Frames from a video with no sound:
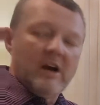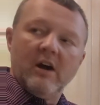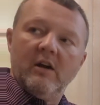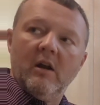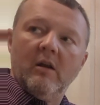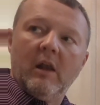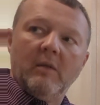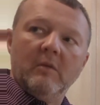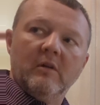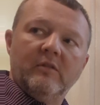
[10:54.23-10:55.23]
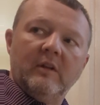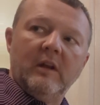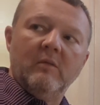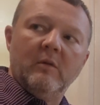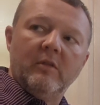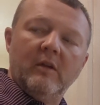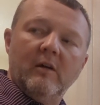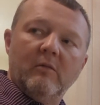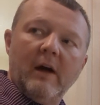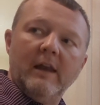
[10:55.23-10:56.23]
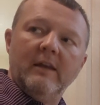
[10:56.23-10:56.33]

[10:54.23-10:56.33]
share like middle C with the right